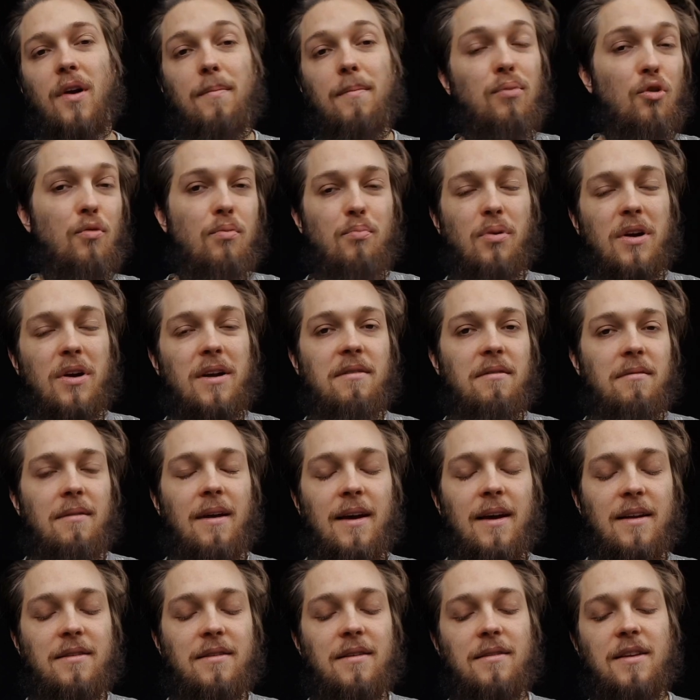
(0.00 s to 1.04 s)
Blueprint
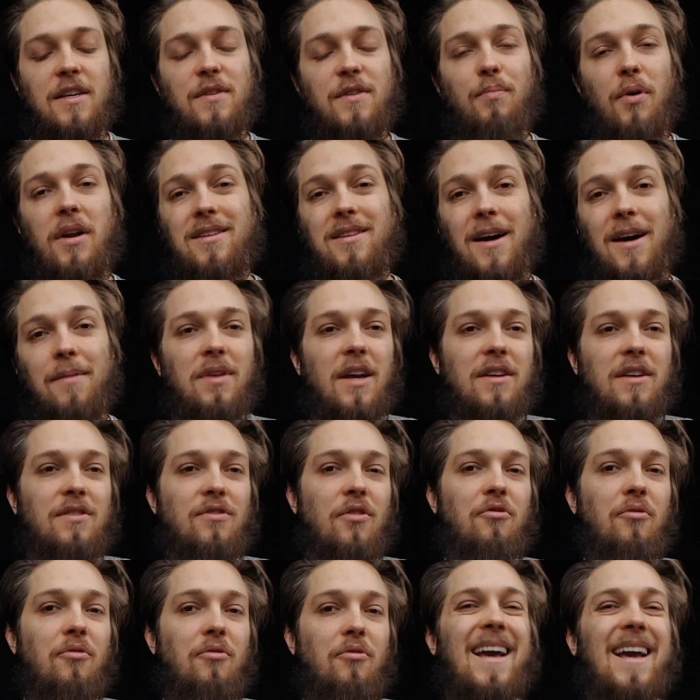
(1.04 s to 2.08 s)
at this point in time does
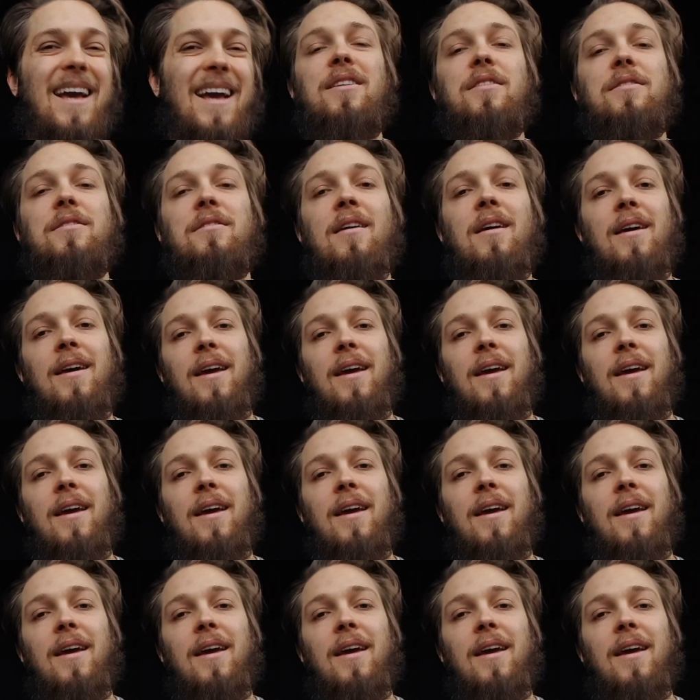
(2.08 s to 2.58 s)
not really exist.